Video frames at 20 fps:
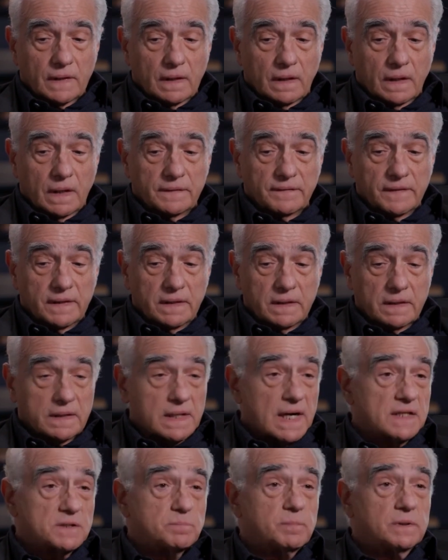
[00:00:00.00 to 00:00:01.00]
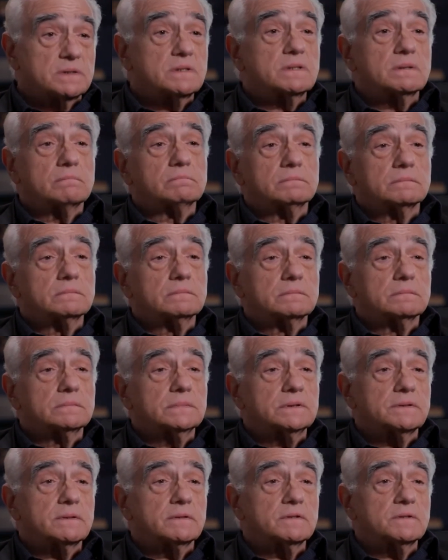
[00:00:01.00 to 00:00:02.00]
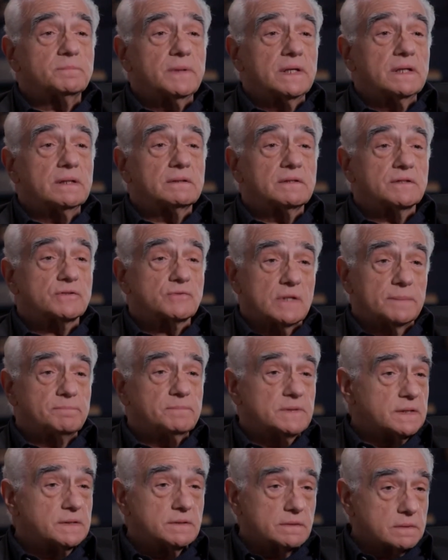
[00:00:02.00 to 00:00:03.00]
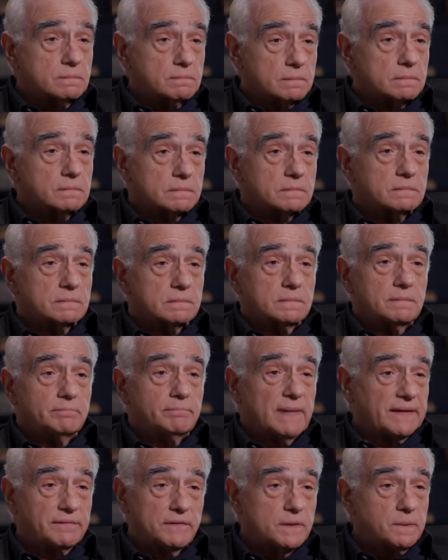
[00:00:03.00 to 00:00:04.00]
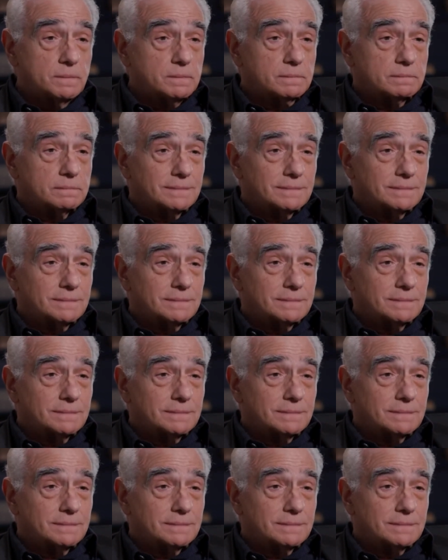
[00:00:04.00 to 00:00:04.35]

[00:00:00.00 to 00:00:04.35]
on the Gospels, so to speak. The script is Matthew.